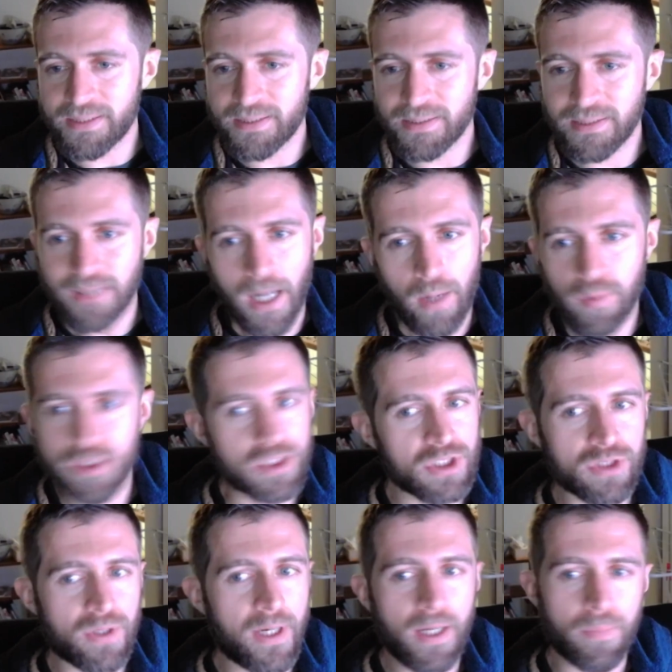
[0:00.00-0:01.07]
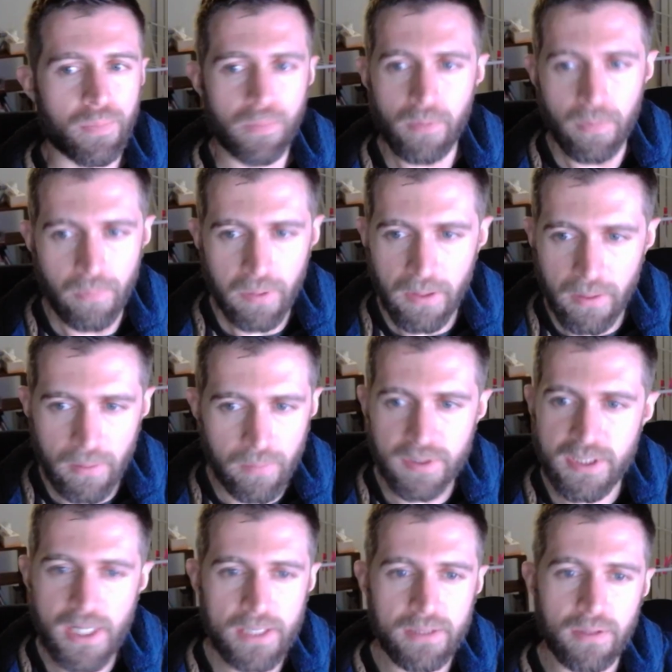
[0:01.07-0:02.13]
I would just straight up completely
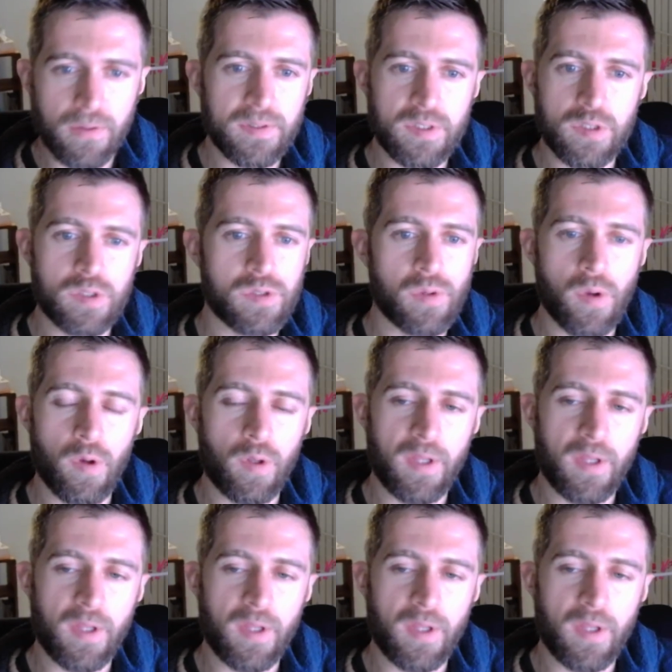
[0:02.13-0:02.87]
reject it because it's early